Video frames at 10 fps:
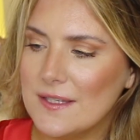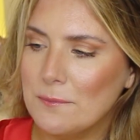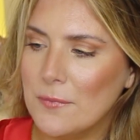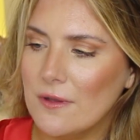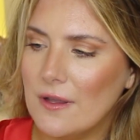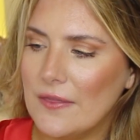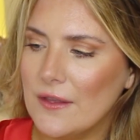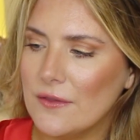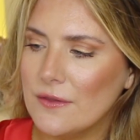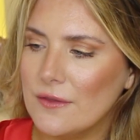symbol and
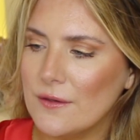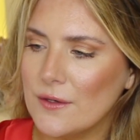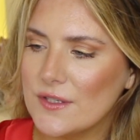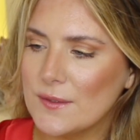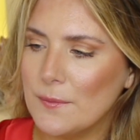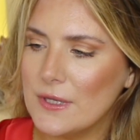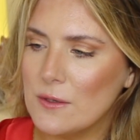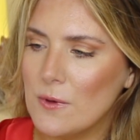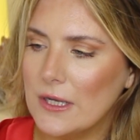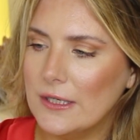then there's the
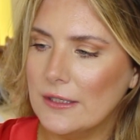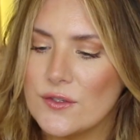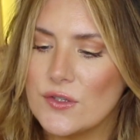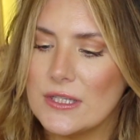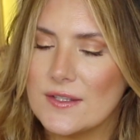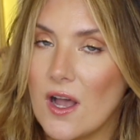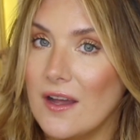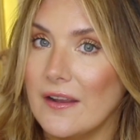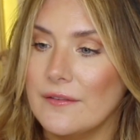big one. There's this on